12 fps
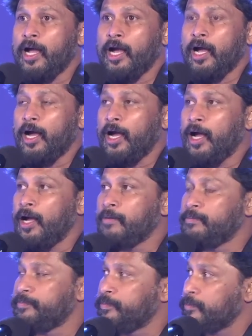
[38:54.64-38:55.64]
I
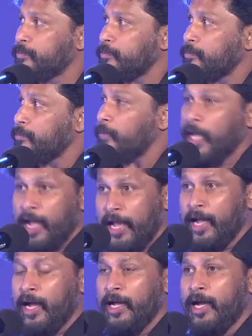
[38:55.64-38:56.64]

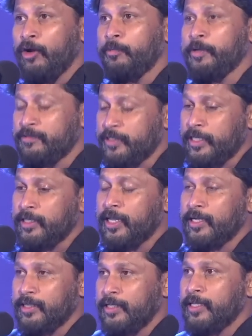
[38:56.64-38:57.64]
hope you have seen that
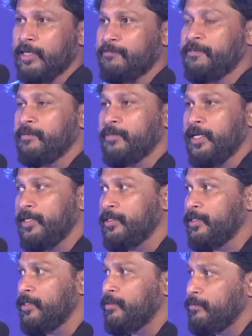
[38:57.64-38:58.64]
in that film there is
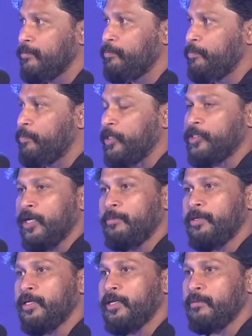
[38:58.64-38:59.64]
a Punjabi
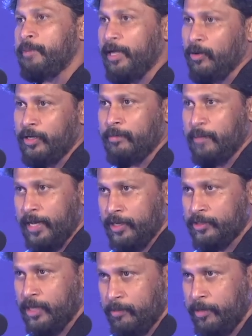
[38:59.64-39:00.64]
and a Bengali marriage
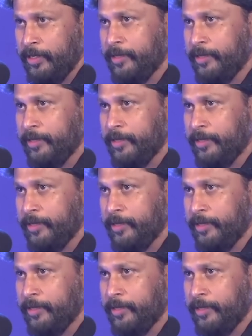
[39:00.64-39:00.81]
happening.